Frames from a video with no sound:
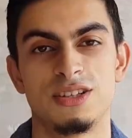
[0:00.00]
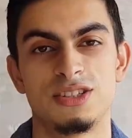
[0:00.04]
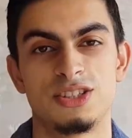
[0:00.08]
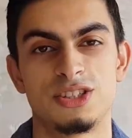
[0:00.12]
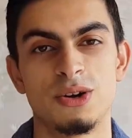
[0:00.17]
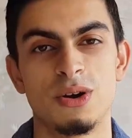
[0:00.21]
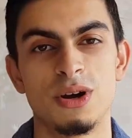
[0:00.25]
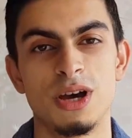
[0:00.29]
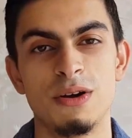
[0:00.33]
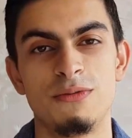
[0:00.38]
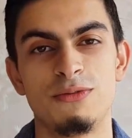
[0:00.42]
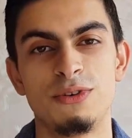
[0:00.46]
So
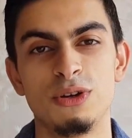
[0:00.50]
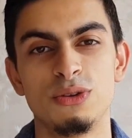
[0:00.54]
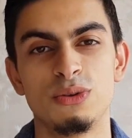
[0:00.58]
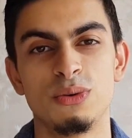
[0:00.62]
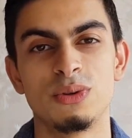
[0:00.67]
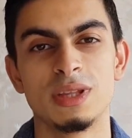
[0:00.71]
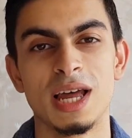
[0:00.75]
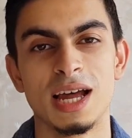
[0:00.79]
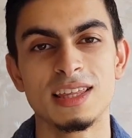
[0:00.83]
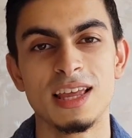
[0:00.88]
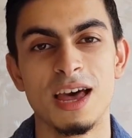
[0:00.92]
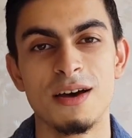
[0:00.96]
if you do
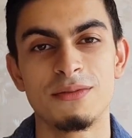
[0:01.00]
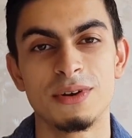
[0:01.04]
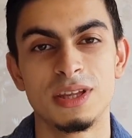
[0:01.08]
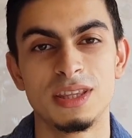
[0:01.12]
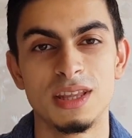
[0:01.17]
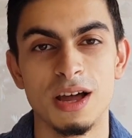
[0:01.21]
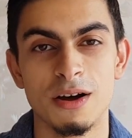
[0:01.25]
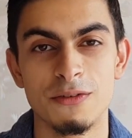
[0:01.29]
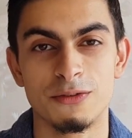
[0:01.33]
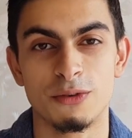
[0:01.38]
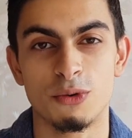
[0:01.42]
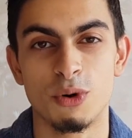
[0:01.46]
not have
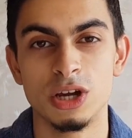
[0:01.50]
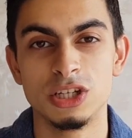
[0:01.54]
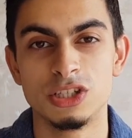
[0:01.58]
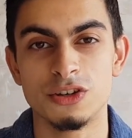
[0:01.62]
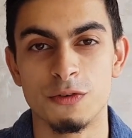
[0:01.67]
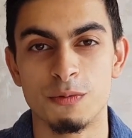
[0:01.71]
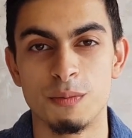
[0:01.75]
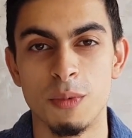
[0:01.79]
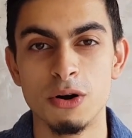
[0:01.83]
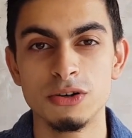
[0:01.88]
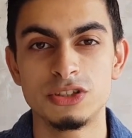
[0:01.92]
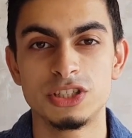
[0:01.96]
enough range of
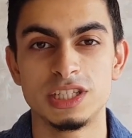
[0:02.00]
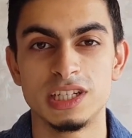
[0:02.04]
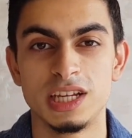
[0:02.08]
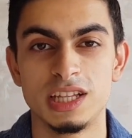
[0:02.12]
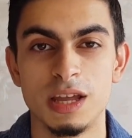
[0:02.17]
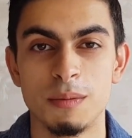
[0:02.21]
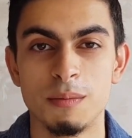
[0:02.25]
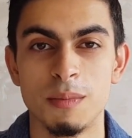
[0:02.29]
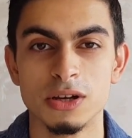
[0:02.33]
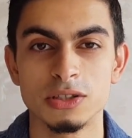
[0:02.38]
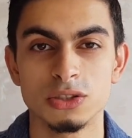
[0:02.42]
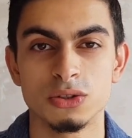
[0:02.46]
motion in a
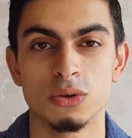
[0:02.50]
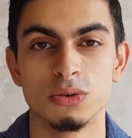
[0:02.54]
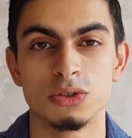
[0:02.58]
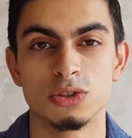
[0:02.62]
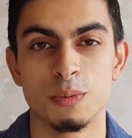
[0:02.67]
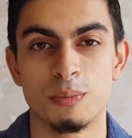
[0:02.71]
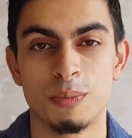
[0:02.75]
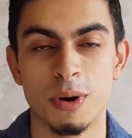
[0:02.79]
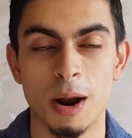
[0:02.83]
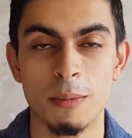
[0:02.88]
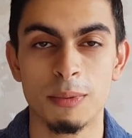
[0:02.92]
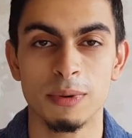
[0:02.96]
muscle to
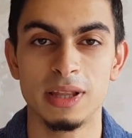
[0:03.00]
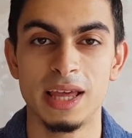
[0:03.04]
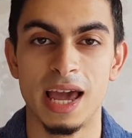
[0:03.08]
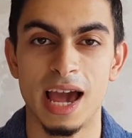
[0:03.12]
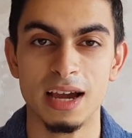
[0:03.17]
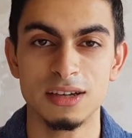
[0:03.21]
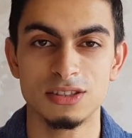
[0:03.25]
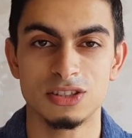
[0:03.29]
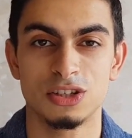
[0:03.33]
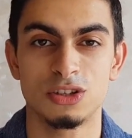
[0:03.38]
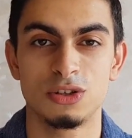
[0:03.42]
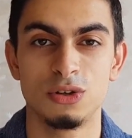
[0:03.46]
properly
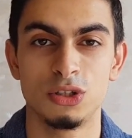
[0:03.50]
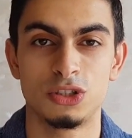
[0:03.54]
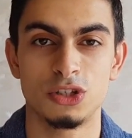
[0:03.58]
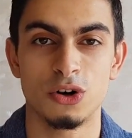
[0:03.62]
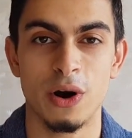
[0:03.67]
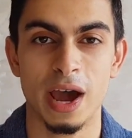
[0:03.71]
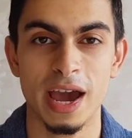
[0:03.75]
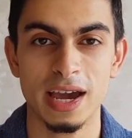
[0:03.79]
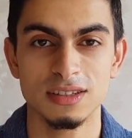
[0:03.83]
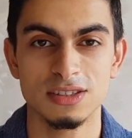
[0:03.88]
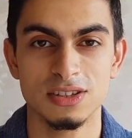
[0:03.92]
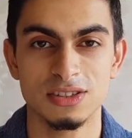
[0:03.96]
execute your
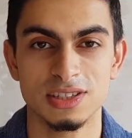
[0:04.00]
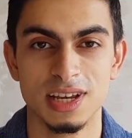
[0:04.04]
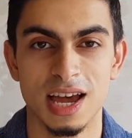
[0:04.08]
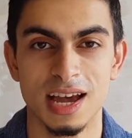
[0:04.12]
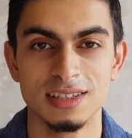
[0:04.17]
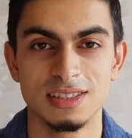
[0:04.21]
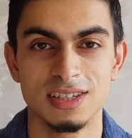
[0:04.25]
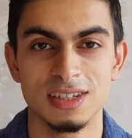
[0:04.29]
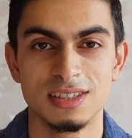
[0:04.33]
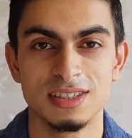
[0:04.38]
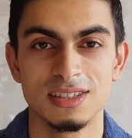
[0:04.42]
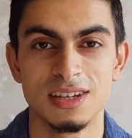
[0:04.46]

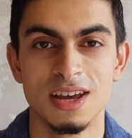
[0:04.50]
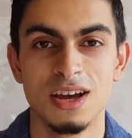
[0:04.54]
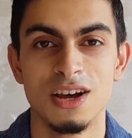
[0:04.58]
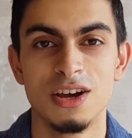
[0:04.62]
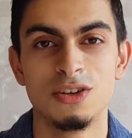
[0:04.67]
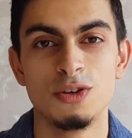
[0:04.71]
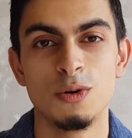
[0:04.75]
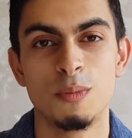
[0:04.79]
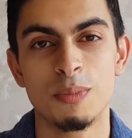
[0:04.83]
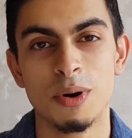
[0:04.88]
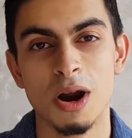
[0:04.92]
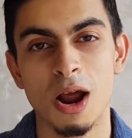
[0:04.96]
exercises,
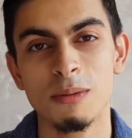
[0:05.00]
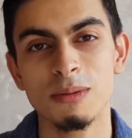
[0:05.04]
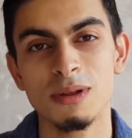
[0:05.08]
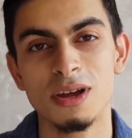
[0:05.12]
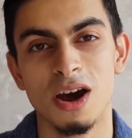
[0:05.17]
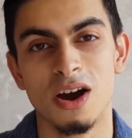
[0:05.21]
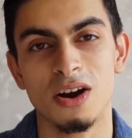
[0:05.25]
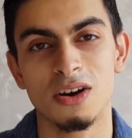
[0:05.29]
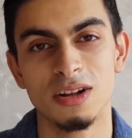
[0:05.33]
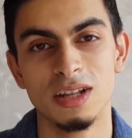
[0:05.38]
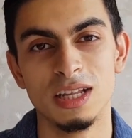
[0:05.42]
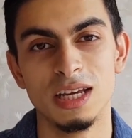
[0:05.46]
you probably
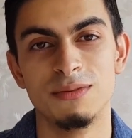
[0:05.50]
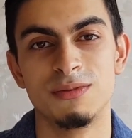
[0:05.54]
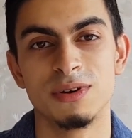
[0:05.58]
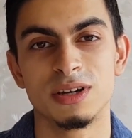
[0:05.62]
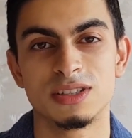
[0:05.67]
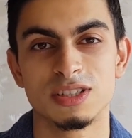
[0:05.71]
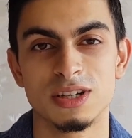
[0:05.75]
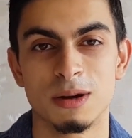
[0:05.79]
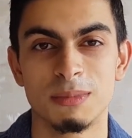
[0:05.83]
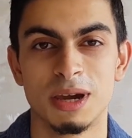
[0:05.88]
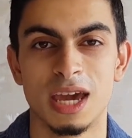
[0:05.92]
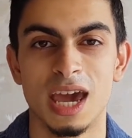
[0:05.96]
are leaving
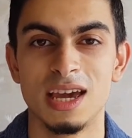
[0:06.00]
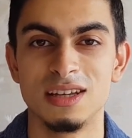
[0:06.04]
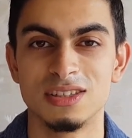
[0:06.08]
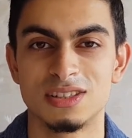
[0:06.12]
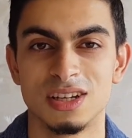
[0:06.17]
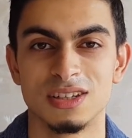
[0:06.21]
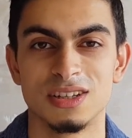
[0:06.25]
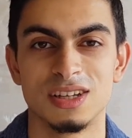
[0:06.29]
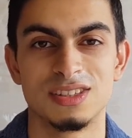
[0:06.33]
some gains on the